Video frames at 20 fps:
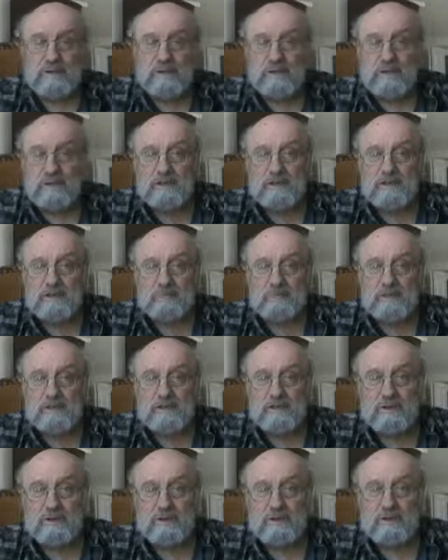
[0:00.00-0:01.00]

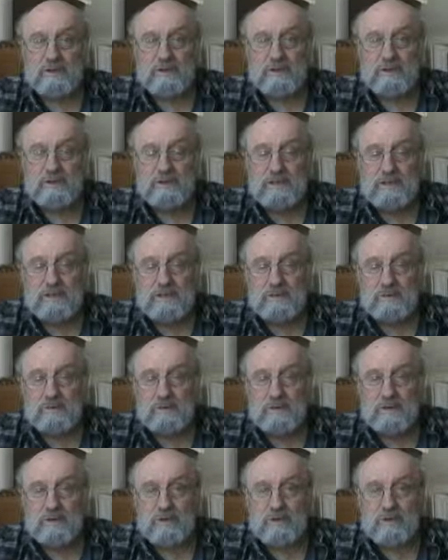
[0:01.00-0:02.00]
customer and the
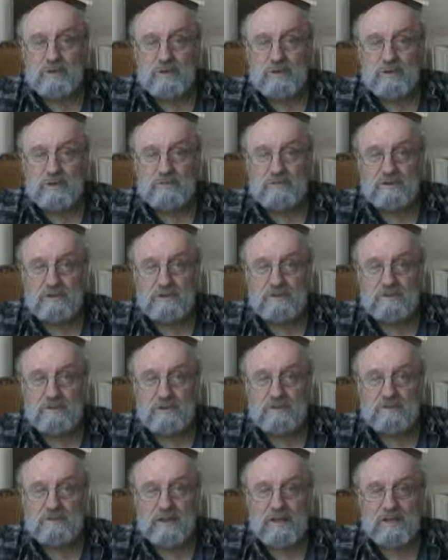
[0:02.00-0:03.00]
worker and the
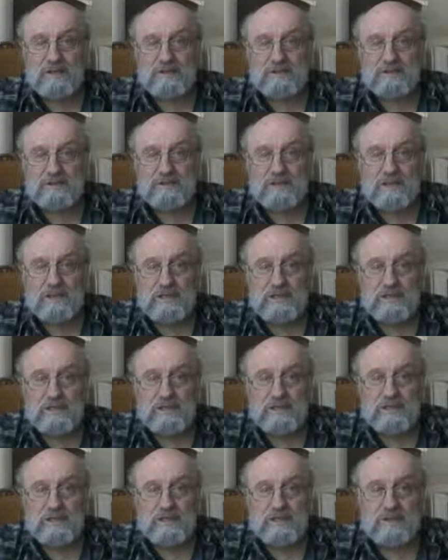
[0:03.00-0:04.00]
environmental values,
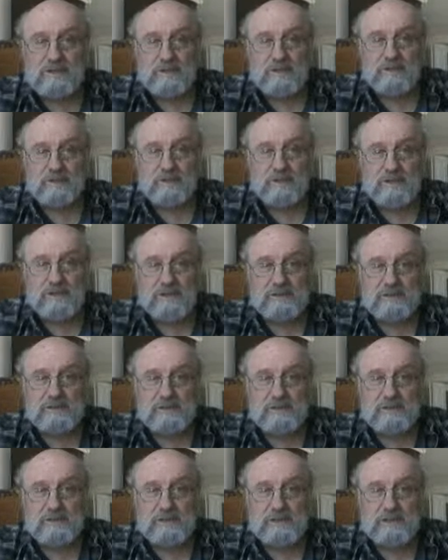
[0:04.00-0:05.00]
the
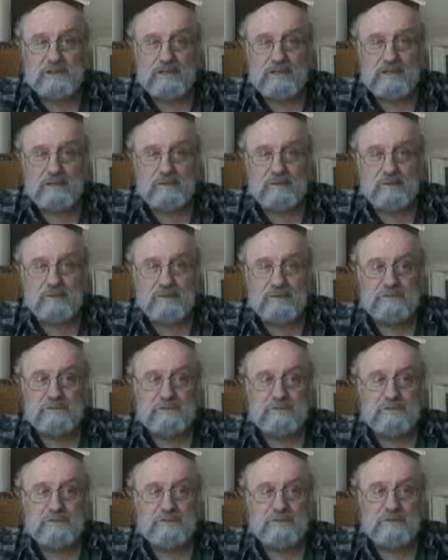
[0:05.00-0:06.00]
corporation
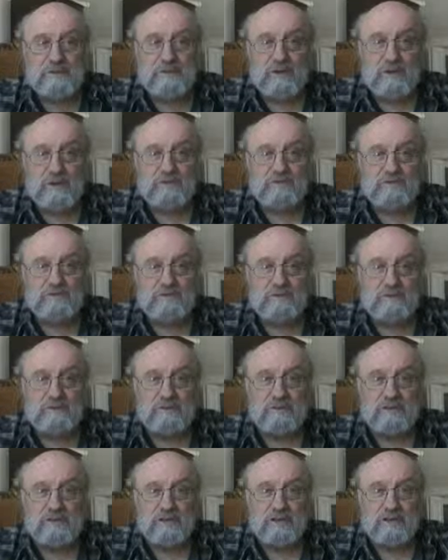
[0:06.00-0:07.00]
wants to have a
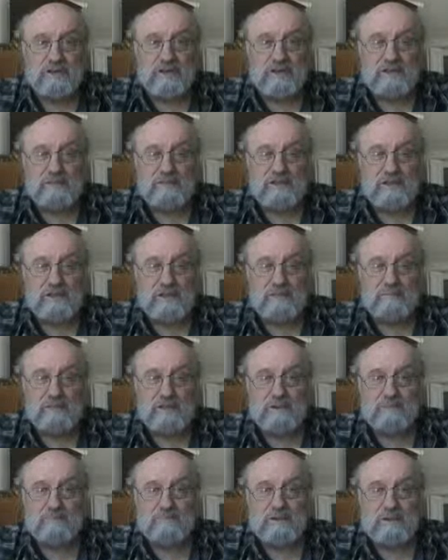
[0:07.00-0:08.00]
certain
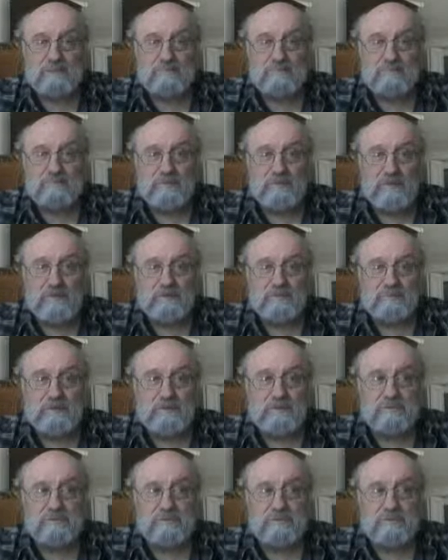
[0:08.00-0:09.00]
autonomy from as
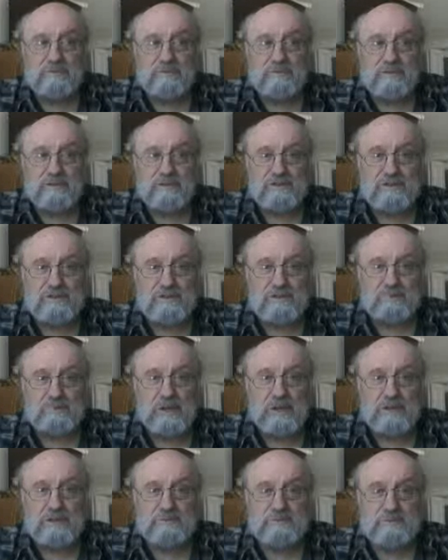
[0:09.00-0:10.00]
much restriction as
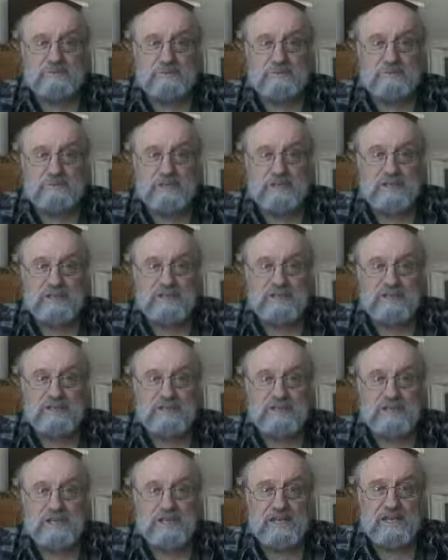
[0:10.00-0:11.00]
possible from the nation
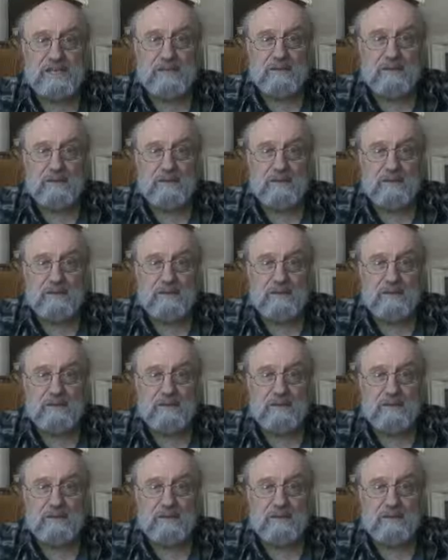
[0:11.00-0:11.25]
state.